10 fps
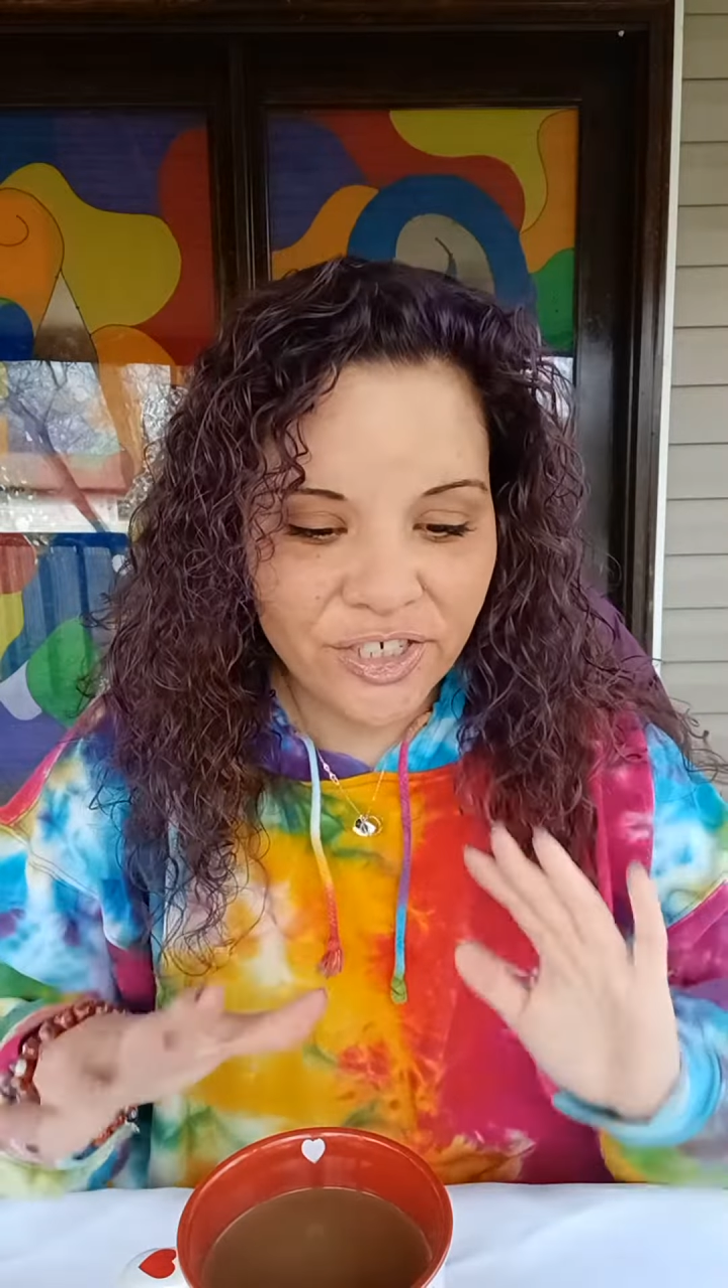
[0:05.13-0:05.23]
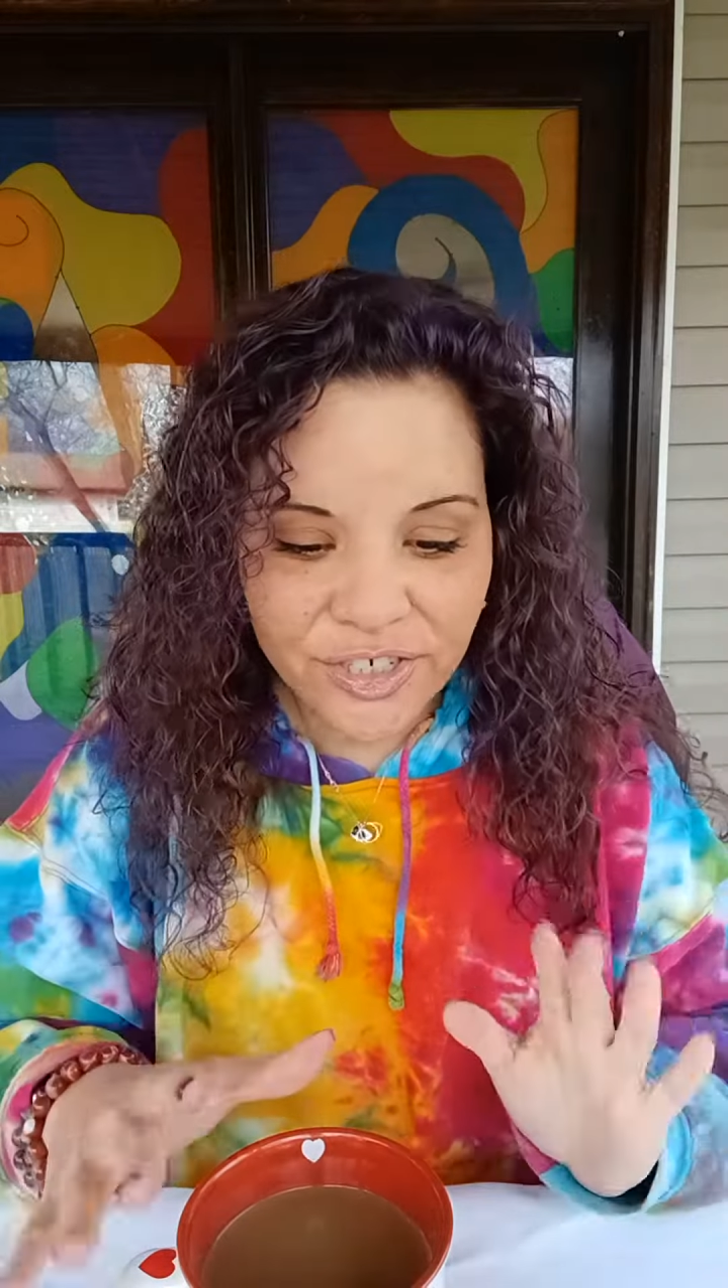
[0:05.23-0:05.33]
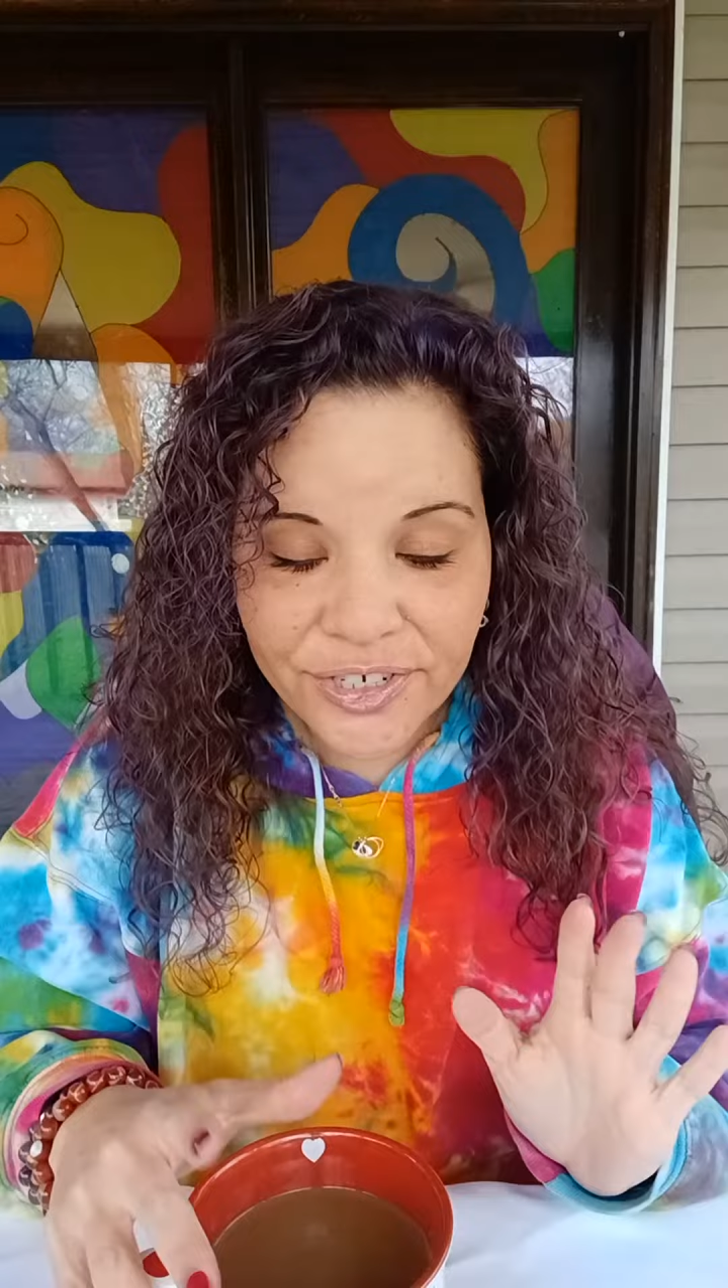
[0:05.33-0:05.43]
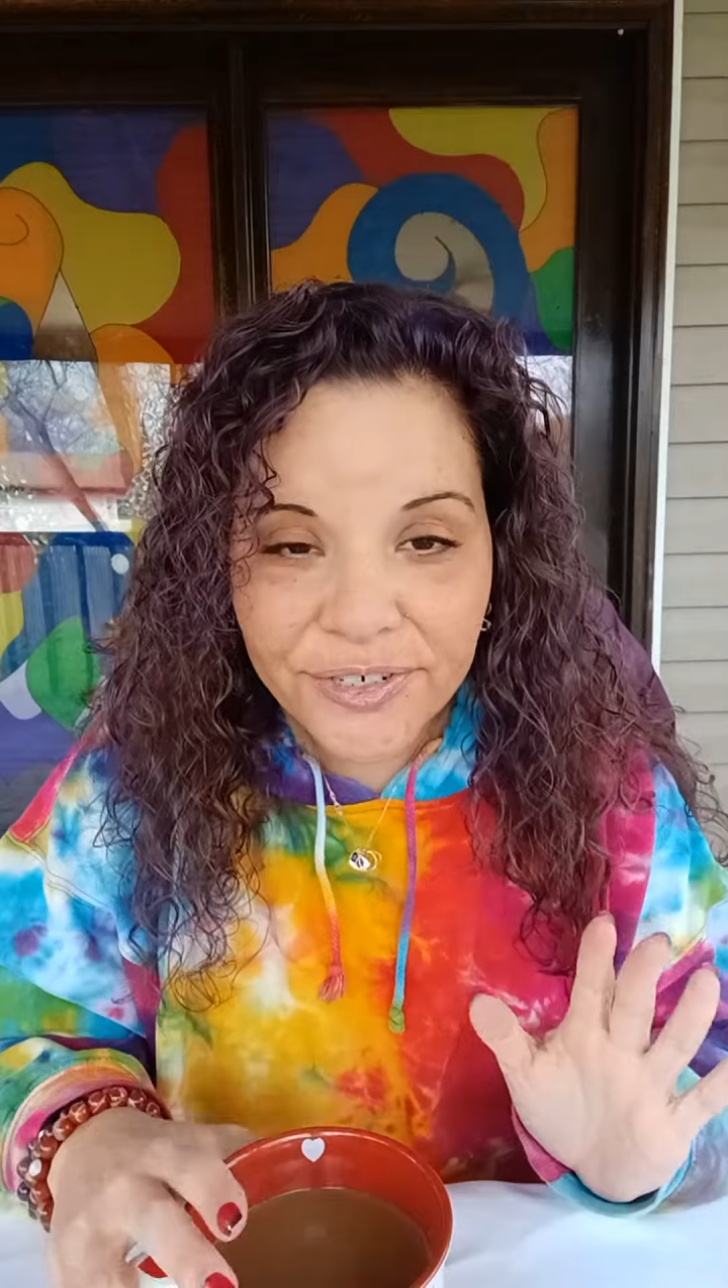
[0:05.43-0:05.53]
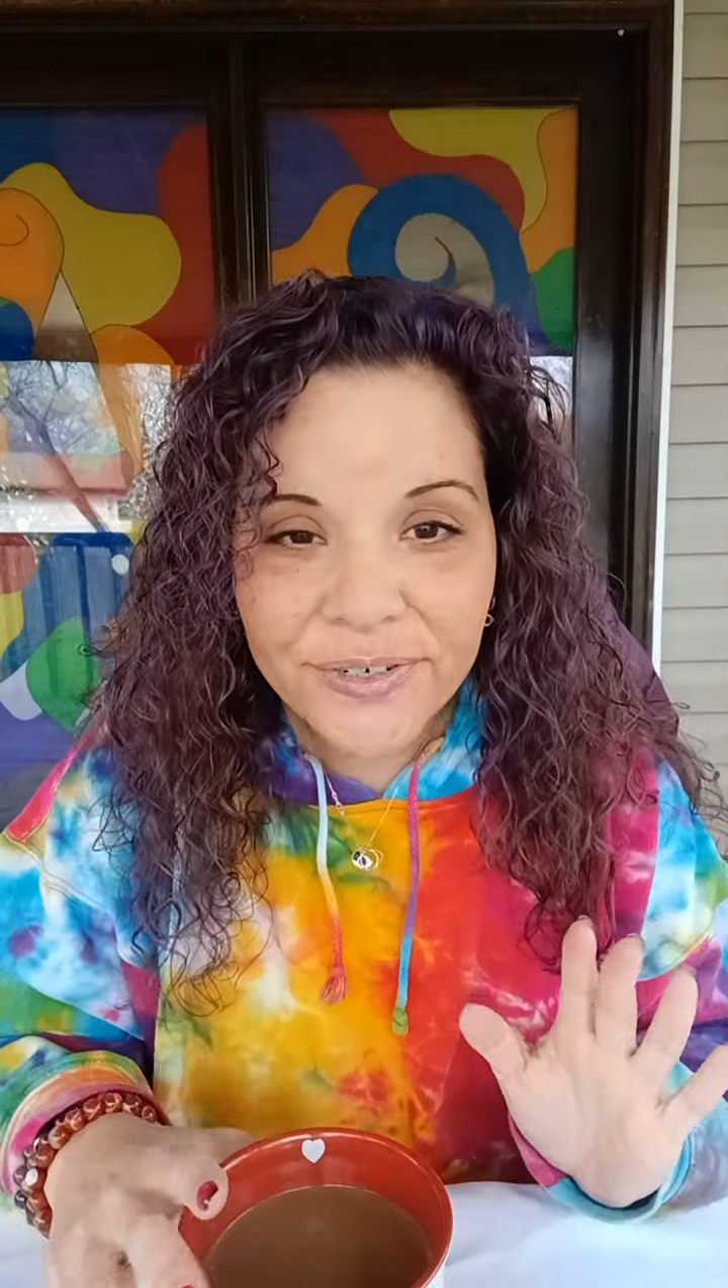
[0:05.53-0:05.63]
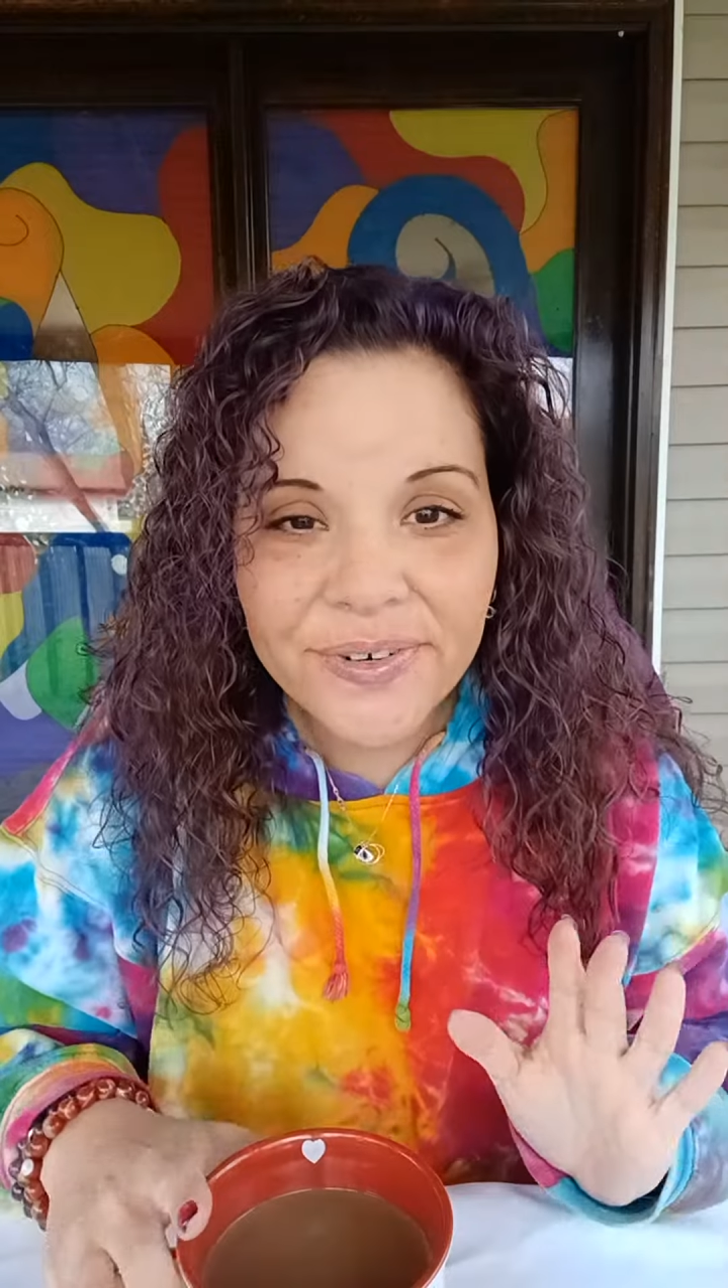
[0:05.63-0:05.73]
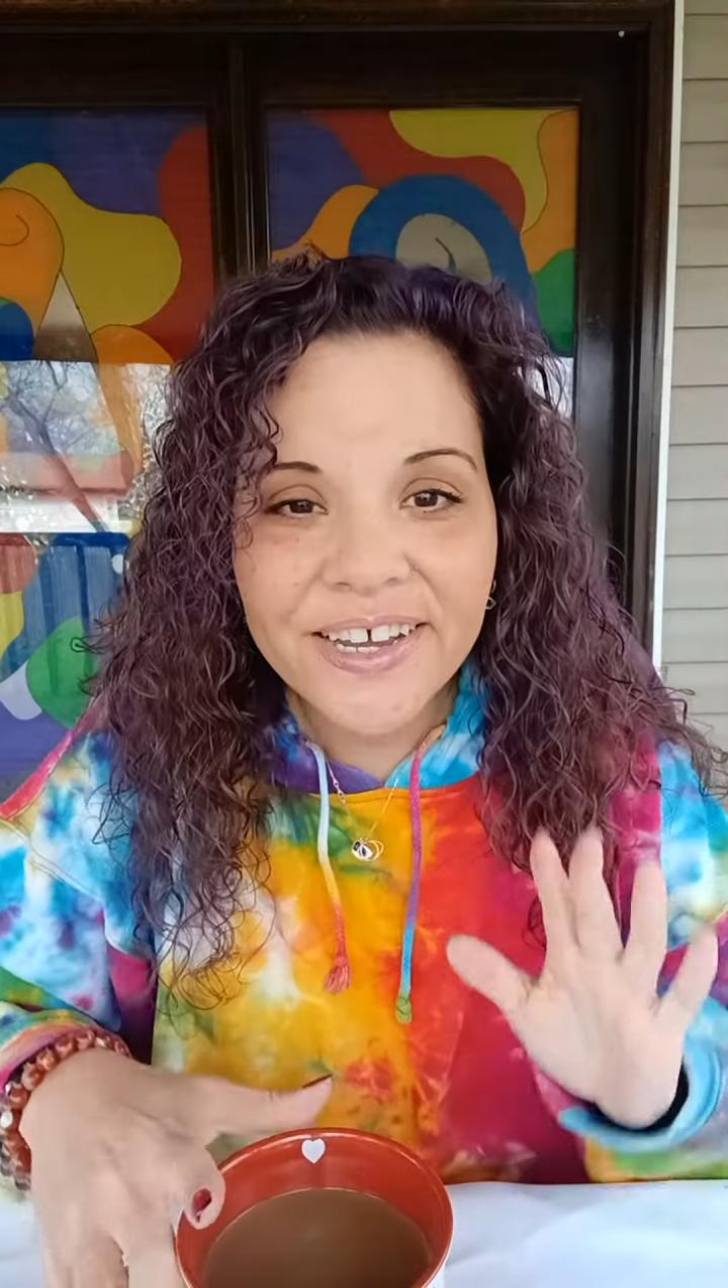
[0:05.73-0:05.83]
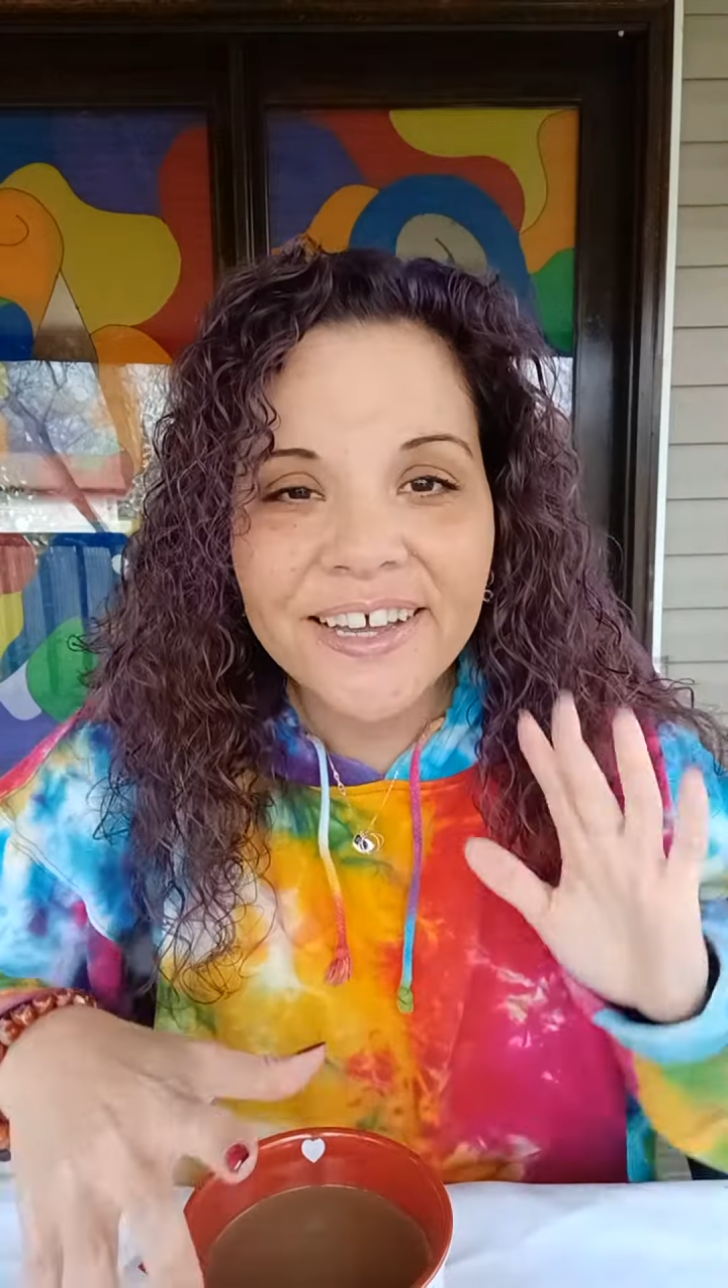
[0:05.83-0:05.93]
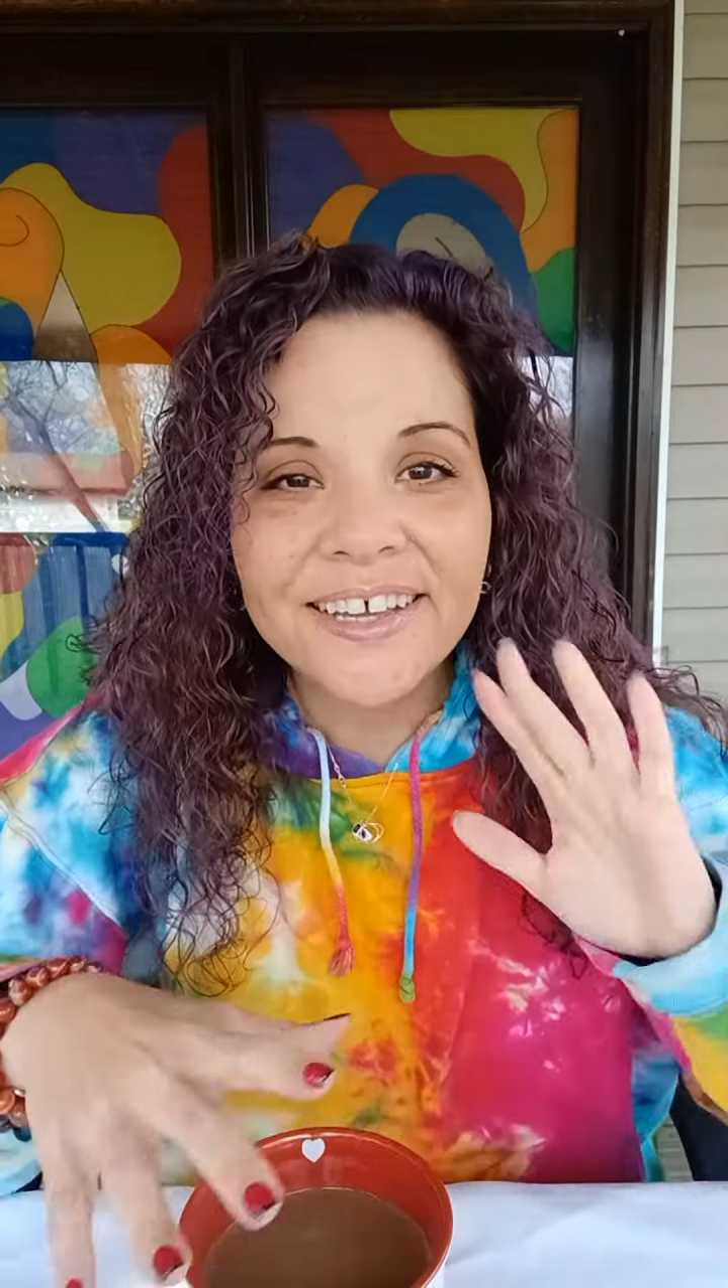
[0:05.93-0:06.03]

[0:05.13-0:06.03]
do